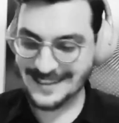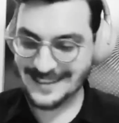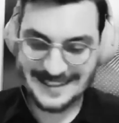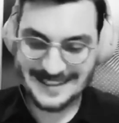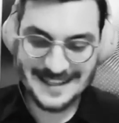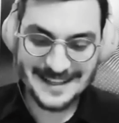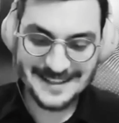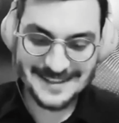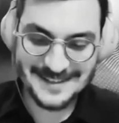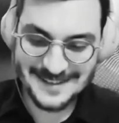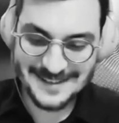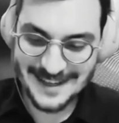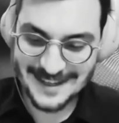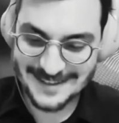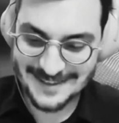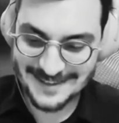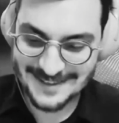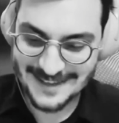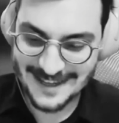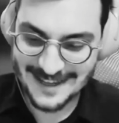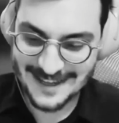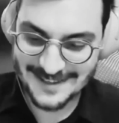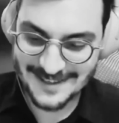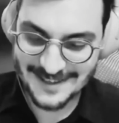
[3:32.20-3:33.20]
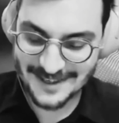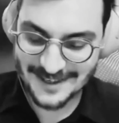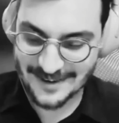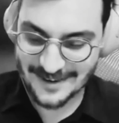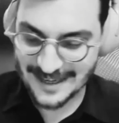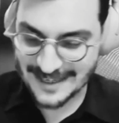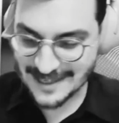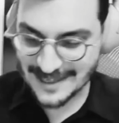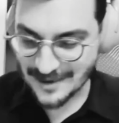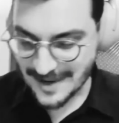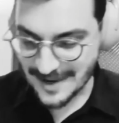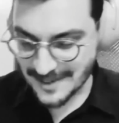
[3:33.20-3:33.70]
that's a
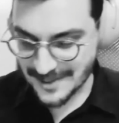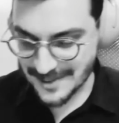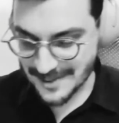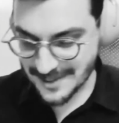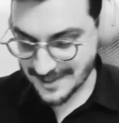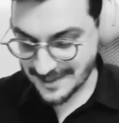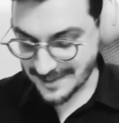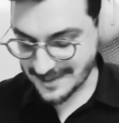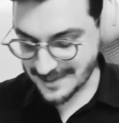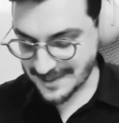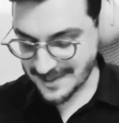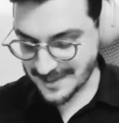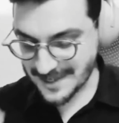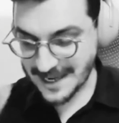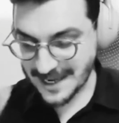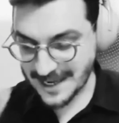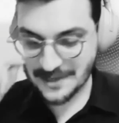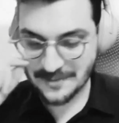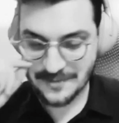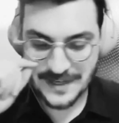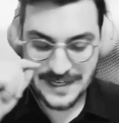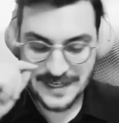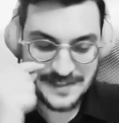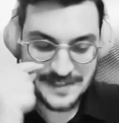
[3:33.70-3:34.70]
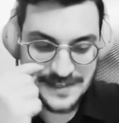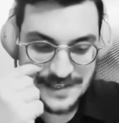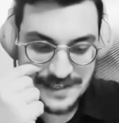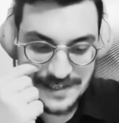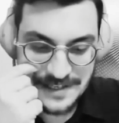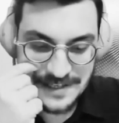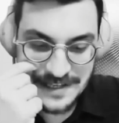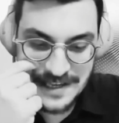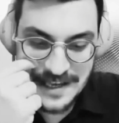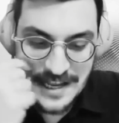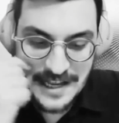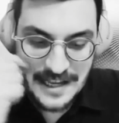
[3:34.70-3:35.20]
great question. Thank you,
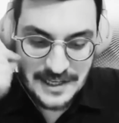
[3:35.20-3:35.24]
Vanessa.